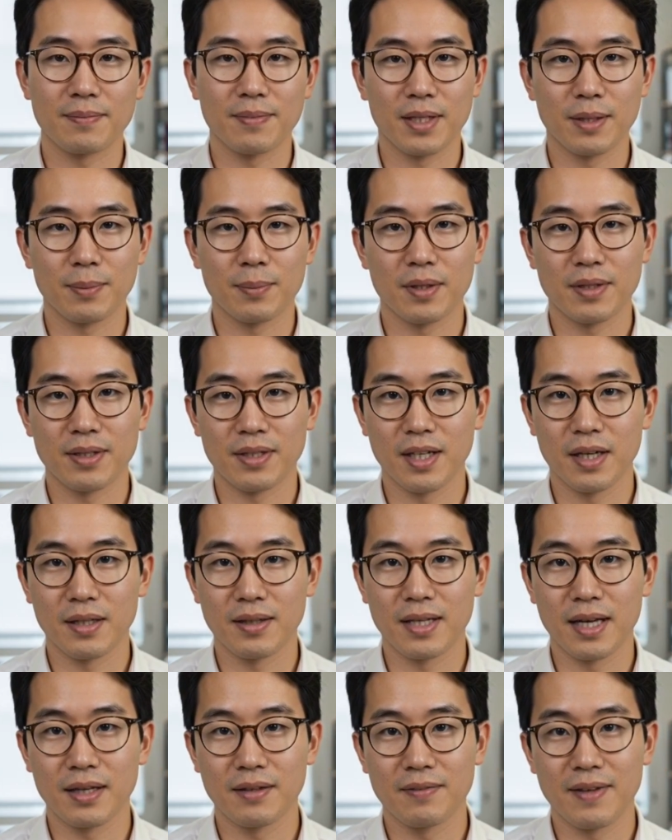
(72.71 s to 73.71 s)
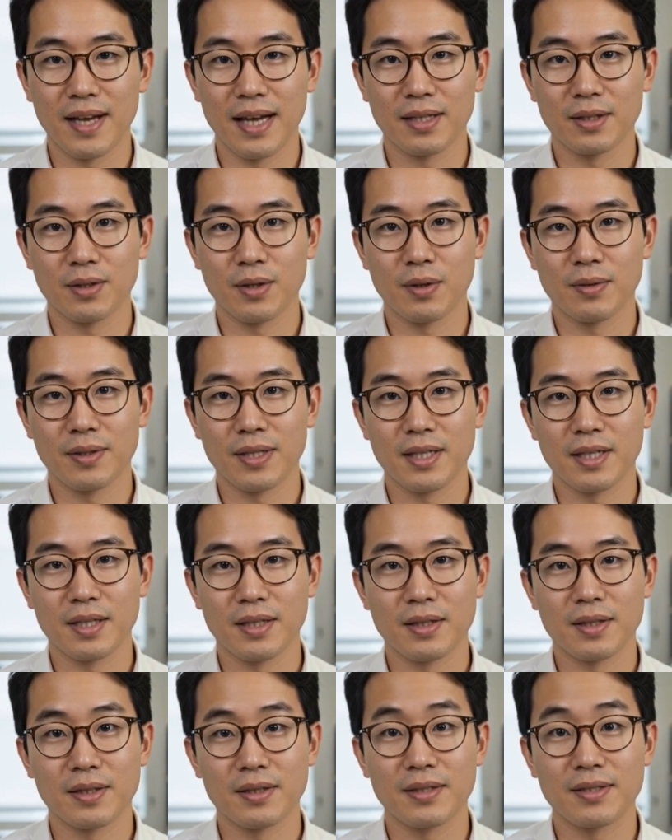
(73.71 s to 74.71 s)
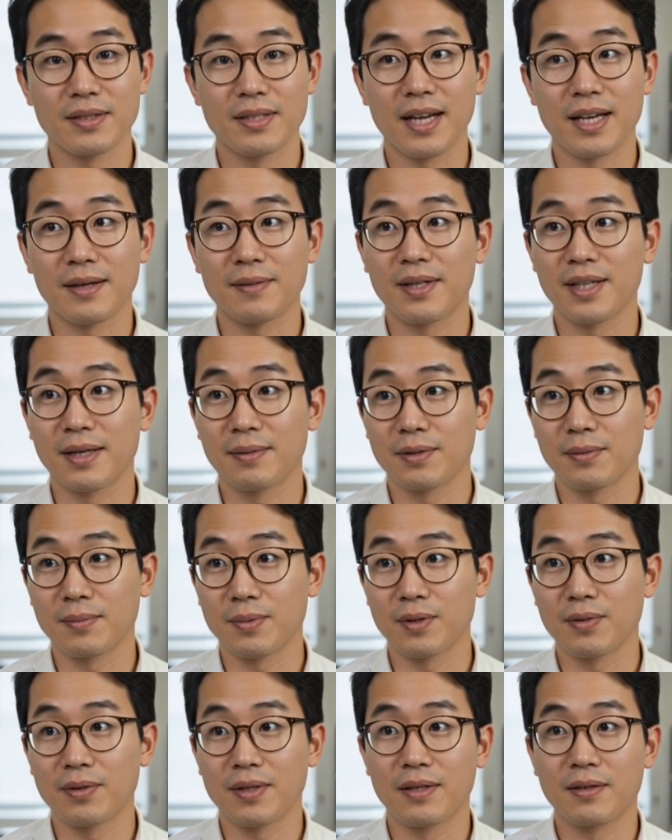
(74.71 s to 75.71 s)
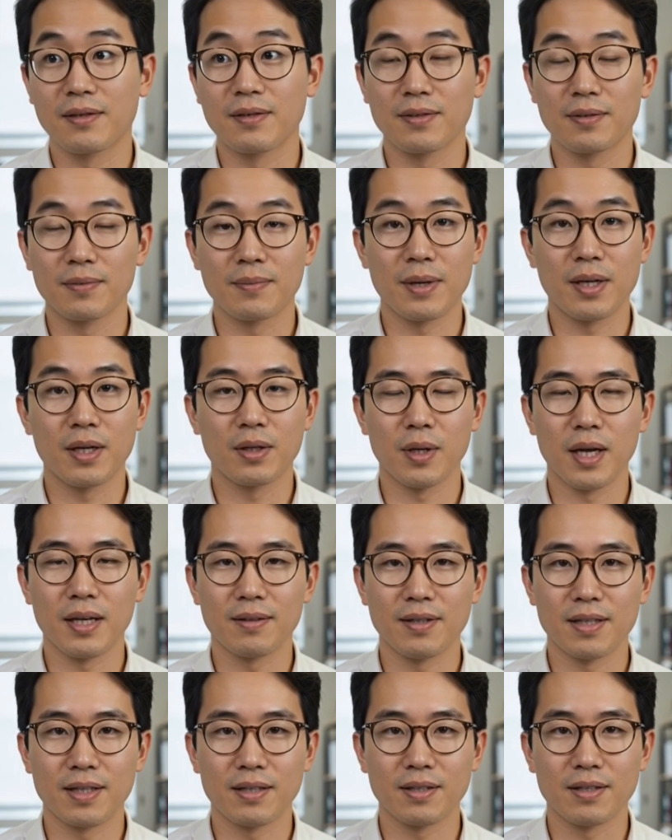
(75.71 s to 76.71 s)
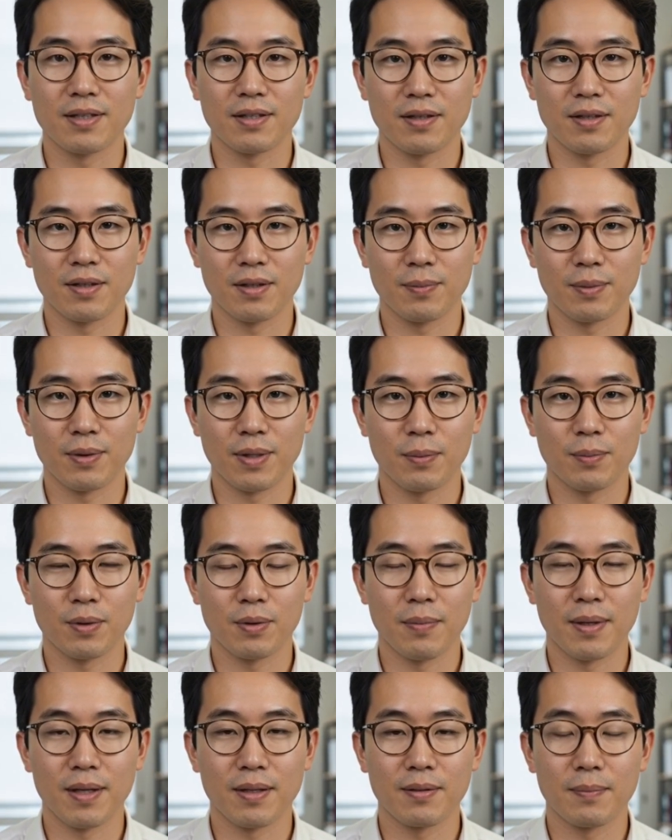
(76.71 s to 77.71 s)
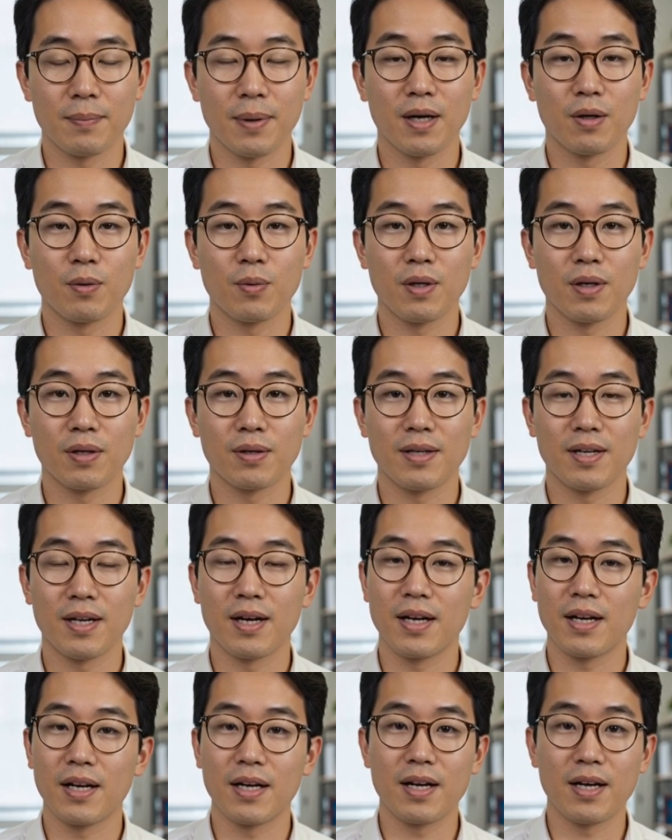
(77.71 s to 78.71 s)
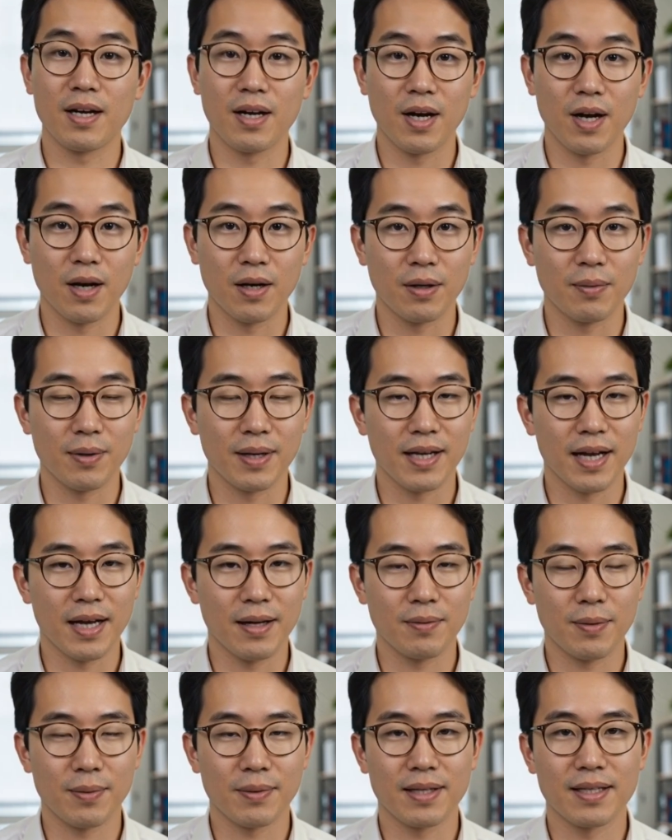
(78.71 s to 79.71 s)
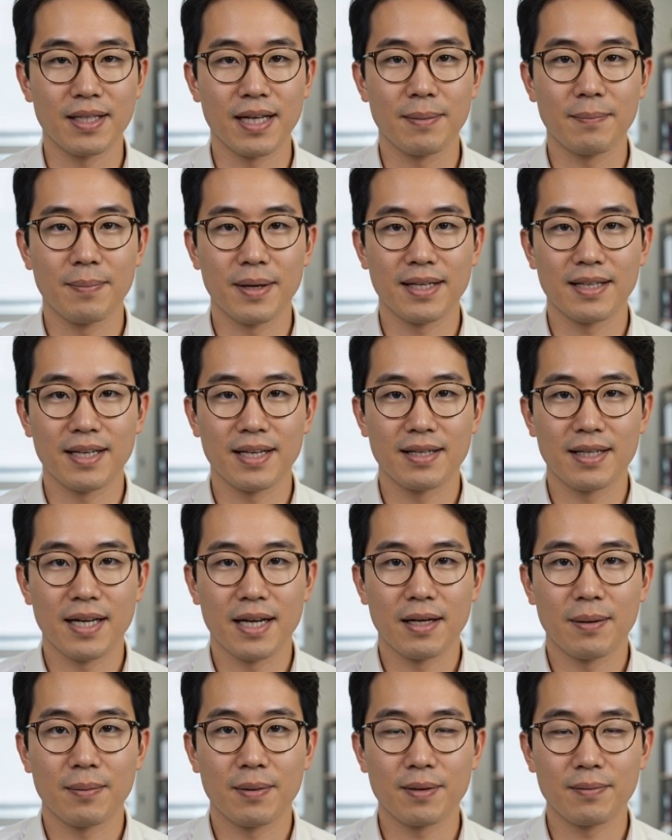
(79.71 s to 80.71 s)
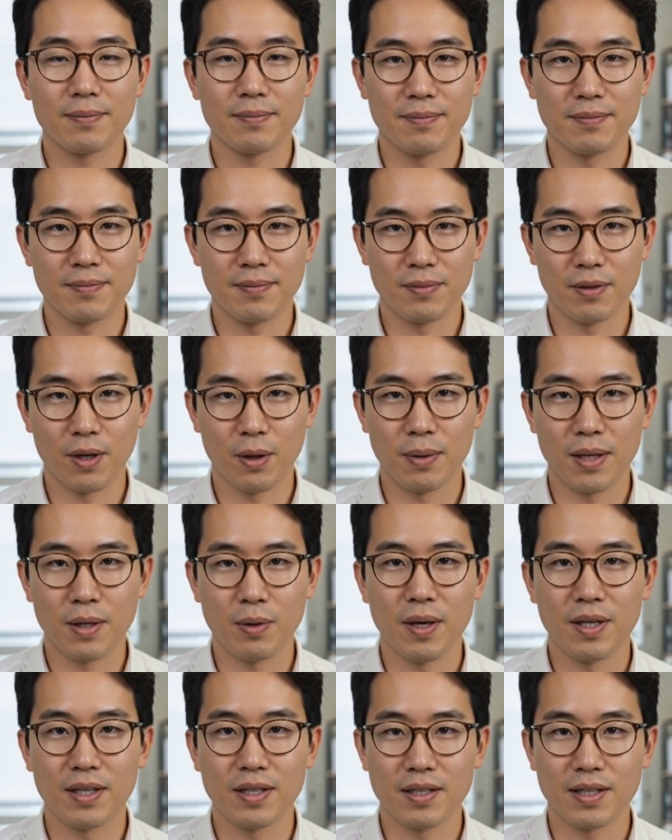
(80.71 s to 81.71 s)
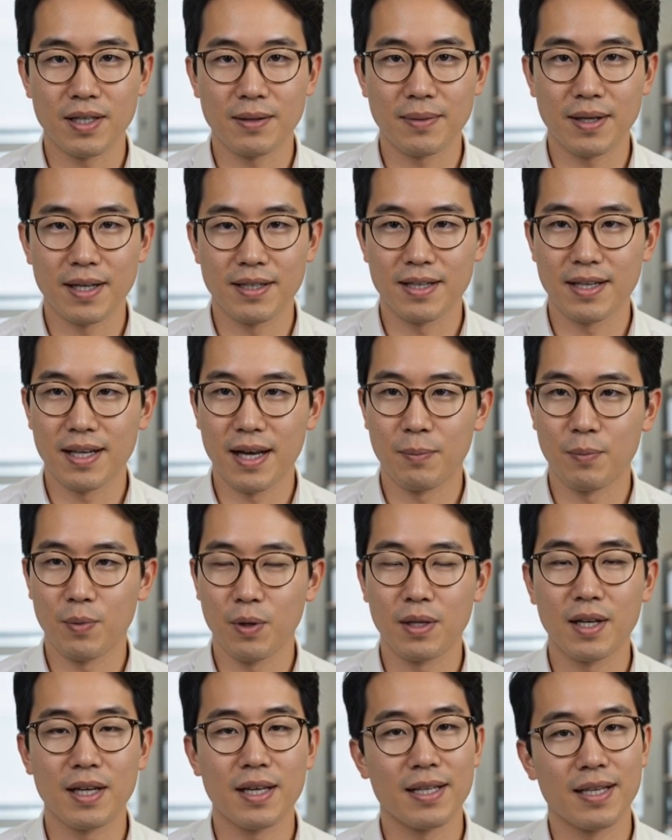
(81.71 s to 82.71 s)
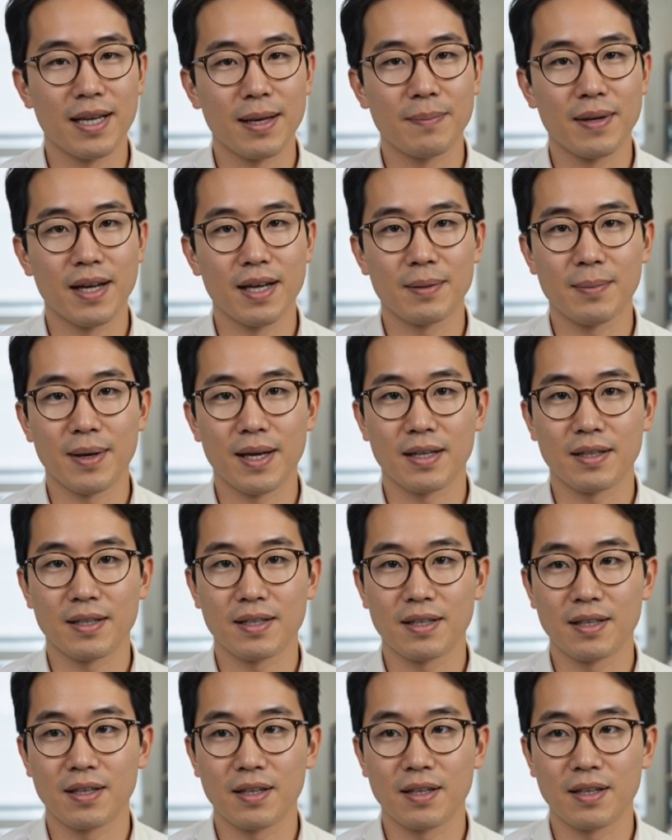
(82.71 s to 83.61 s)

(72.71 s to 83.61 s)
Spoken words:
As both chips got faster over the years, games kept improving. Better graphics, smoother movement, bigger worlds. All of it came from the same basic setup. Nobody questioned it because it kept working and kept getting better.